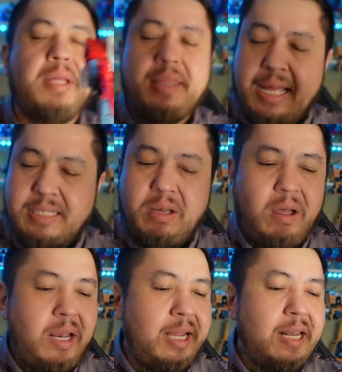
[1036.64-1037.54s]
But that's
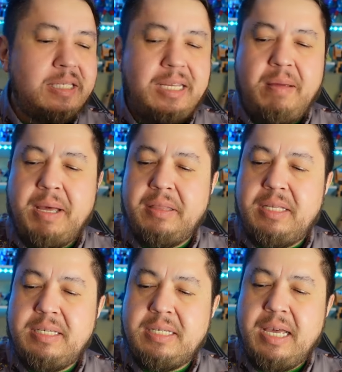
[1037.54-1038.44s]
all I got to say about
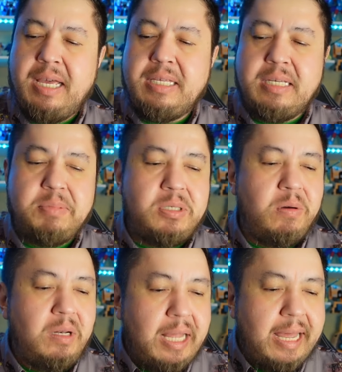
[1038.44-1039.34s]
these guys. I'm
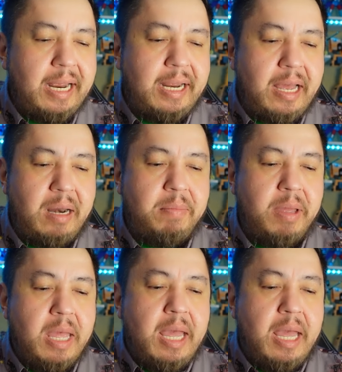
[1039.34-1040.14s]
so glad I got them.